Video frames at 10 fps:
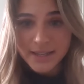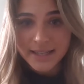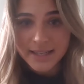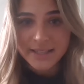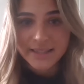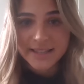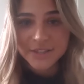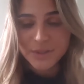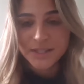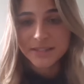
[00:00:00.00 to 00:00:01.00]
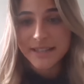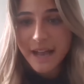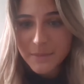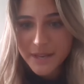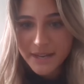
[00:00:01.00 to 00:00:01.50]
And that's the reason
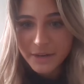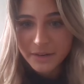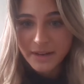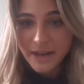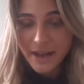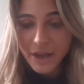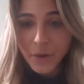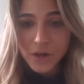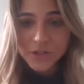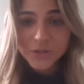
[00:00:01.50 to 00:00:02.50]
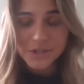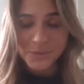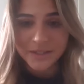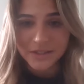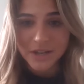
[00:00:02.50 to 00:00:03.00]
that I'm here. I, I also want
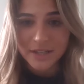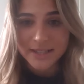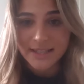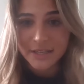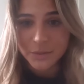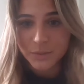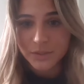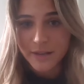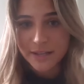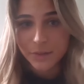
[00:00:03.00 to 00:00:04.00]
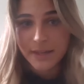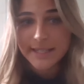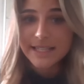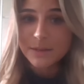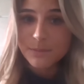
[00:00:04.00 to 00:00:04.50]
to spread the knowledge. That's where the value
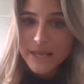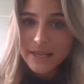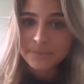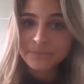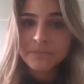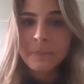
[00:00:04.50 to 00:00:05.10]
lies in me.